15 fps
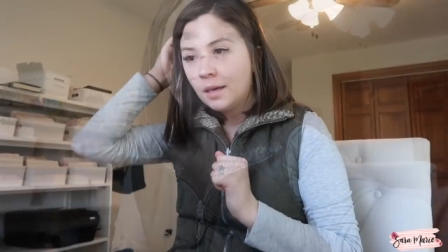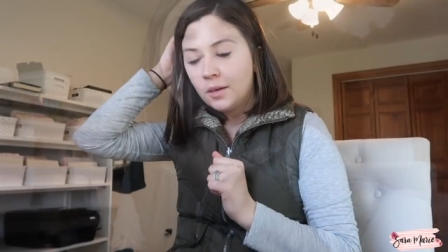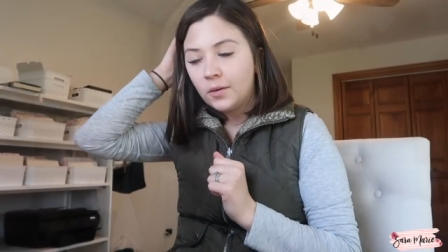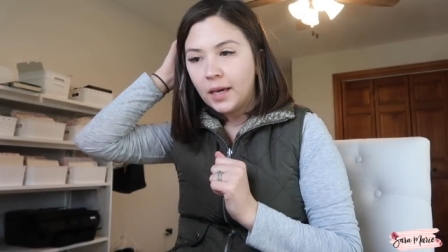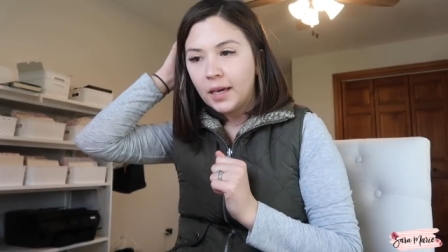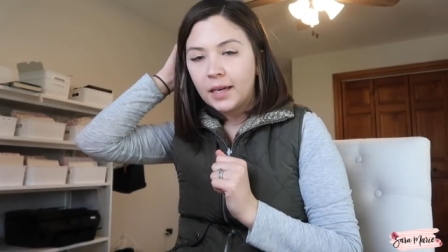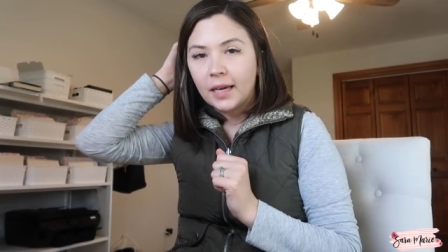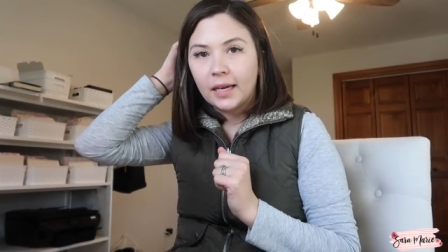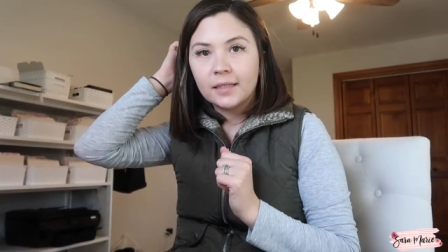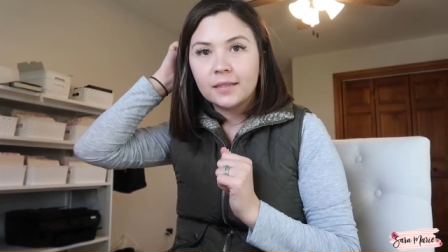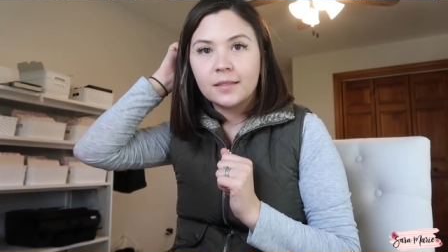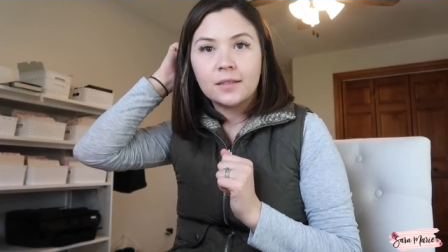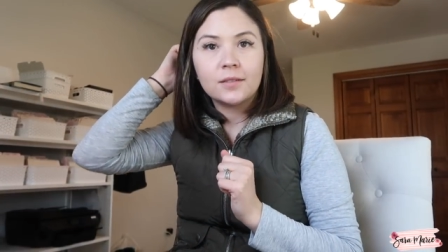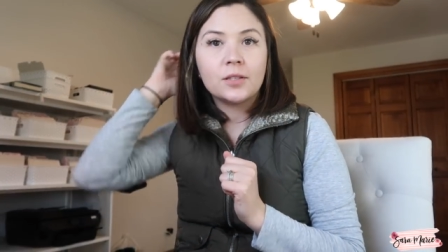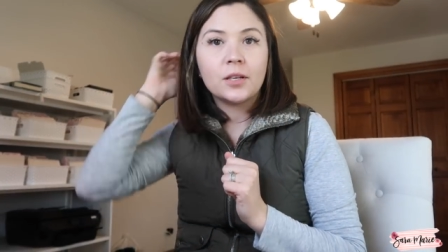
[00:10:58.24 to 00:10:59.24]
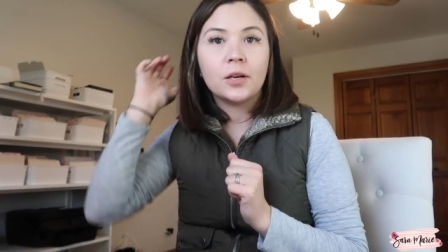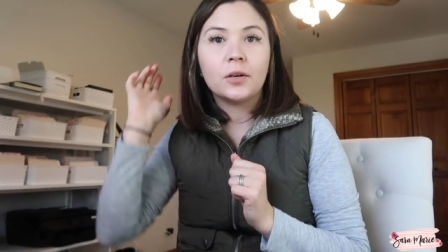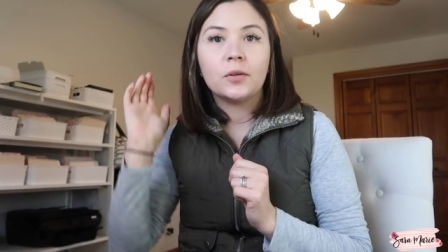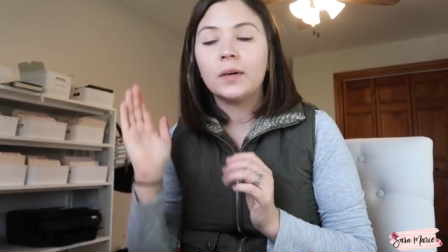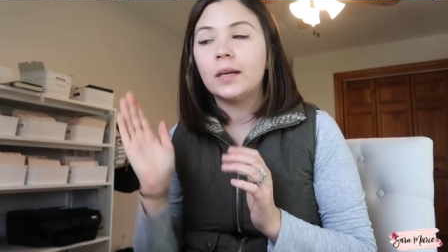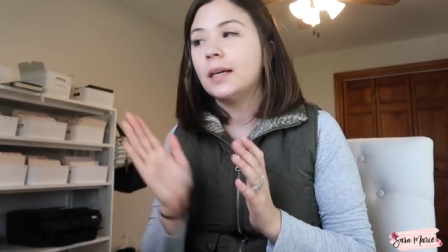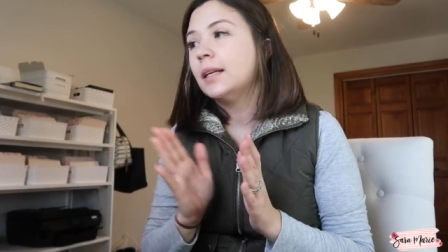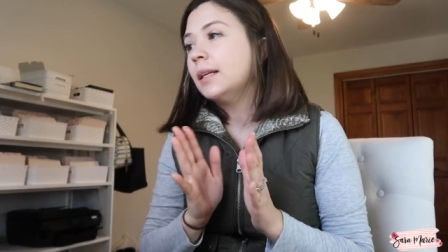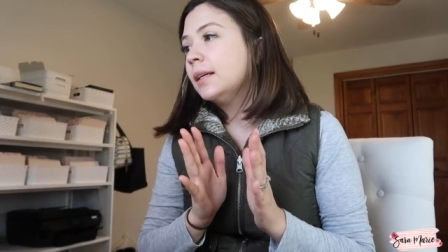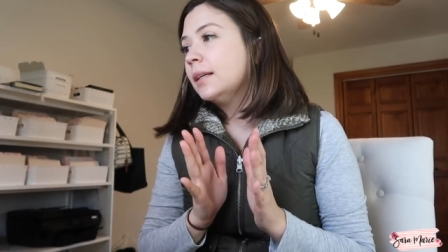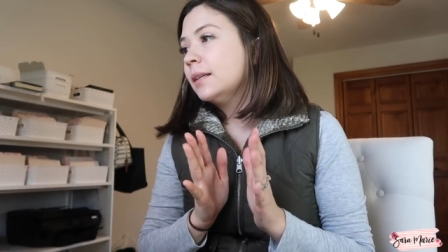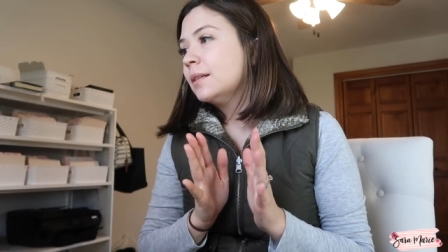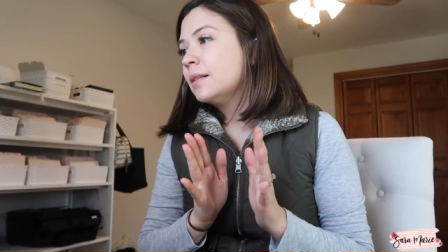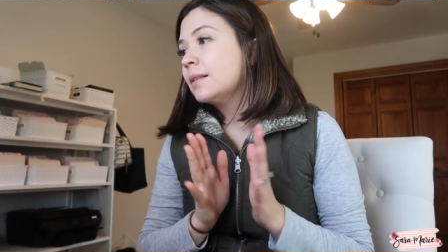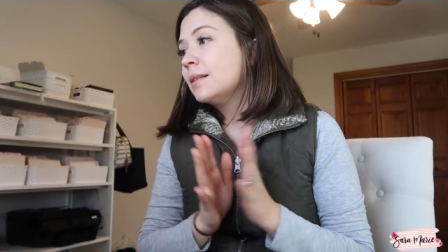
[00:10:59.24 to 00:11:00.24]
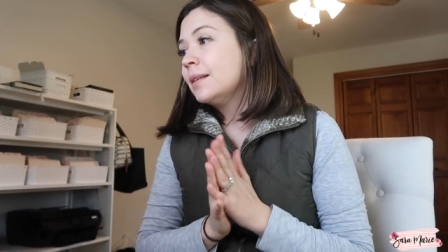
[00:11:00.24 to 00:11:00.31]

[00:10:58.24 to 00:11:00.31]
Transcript: Okay guys, so it is